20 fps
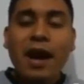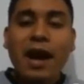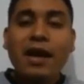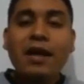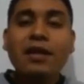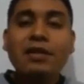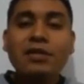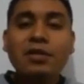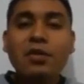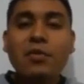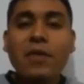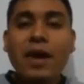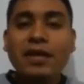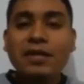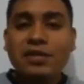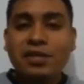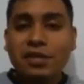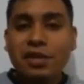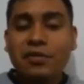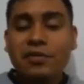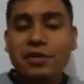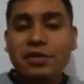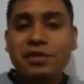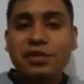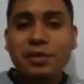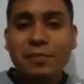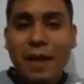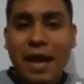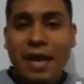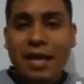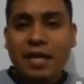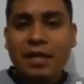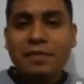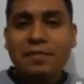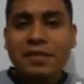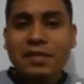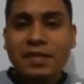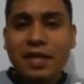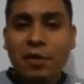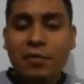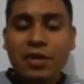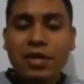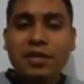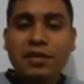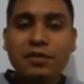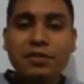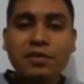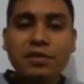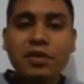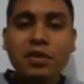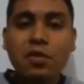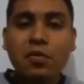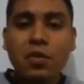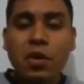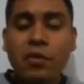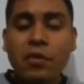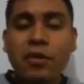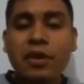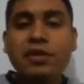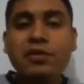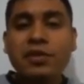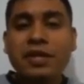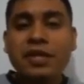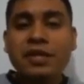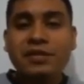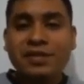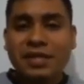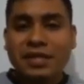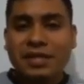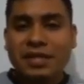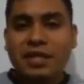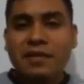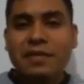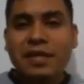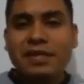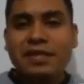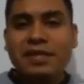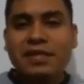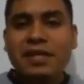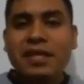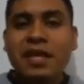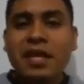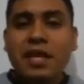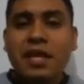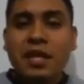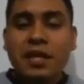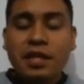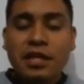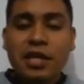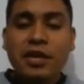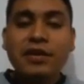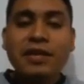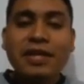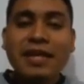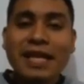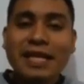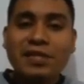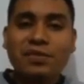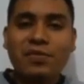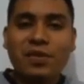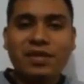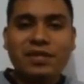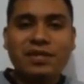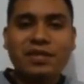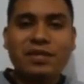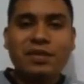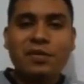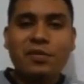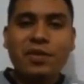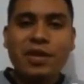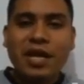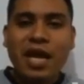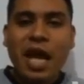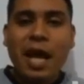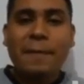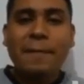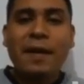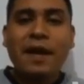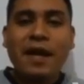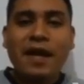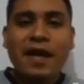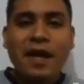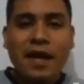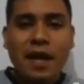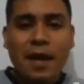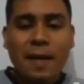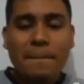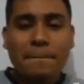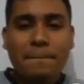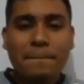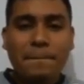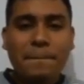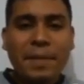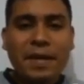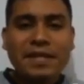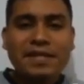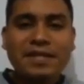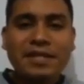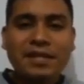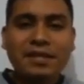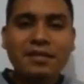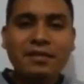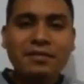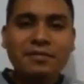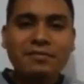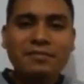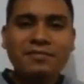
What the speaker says: I also want to show you some items that we use when we're doing those activities. They are the next ones. We have pencil,